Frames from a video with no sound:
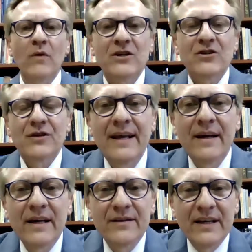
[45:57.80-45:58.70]
question,
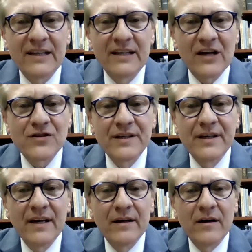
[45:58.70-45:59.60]
and uh, that's
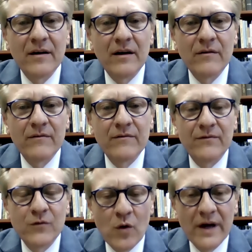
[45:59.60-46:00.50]
actually a, a, a,
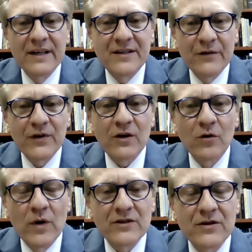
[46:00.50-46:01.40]
quite a
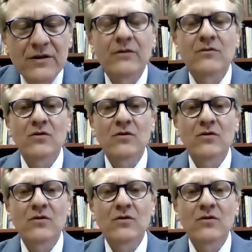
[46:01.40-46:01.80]
difficult question too.